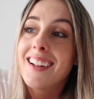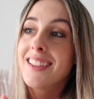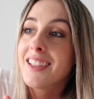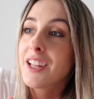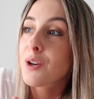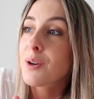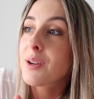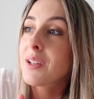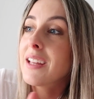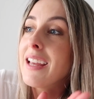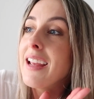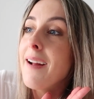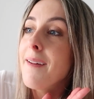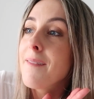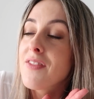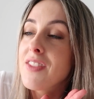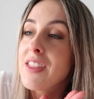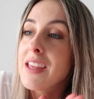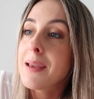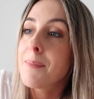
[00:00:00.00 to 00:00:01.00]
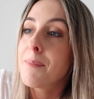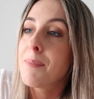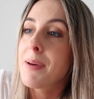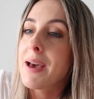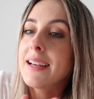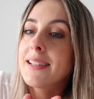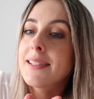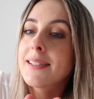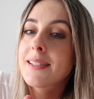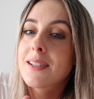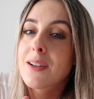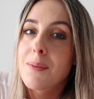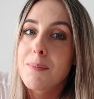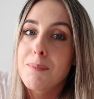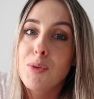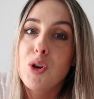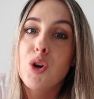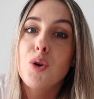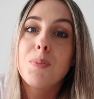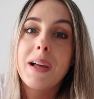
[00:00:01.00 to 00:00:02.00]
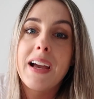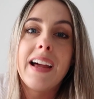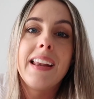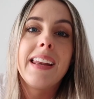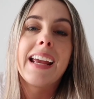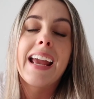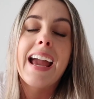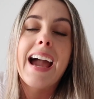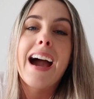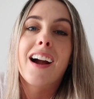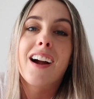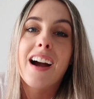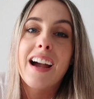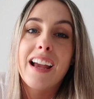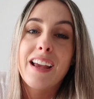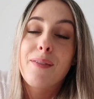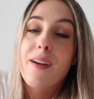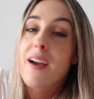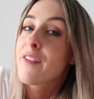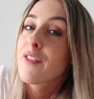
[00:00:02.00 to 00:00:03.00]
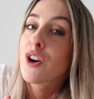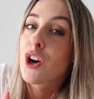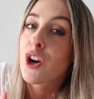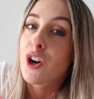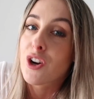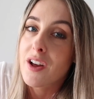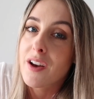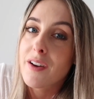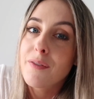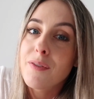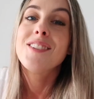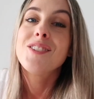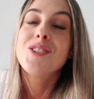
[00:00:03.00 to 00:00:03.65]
Literally literally the best meal planning hack I have ever heard of.